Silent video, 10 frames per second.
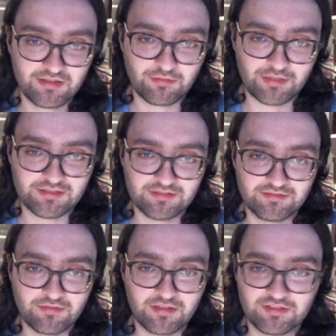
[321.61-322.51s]

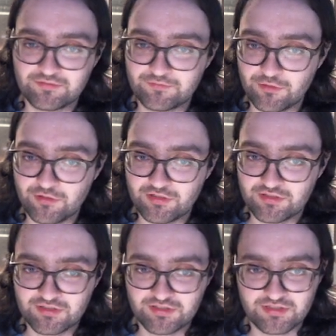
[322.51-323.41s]
threatens this
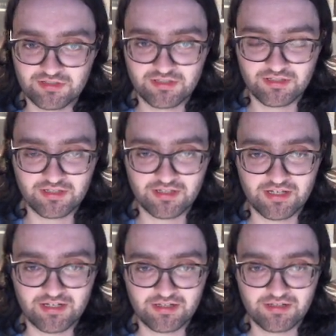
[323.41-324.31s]
fork,
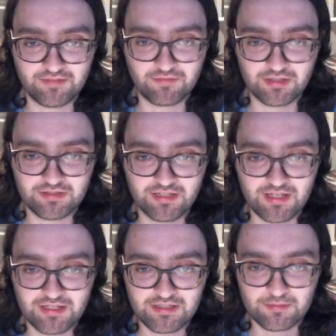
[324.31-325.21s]
and if they
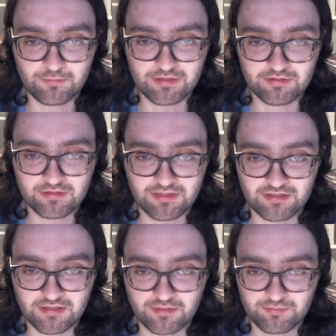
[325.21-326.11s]
take, we could
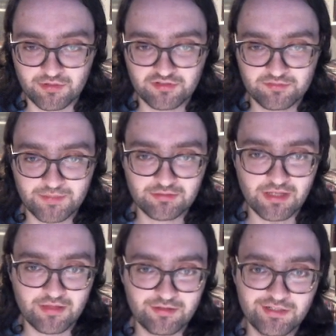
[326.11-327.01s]
get our pawns back
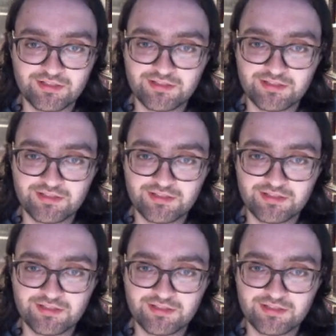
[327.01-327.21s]
together.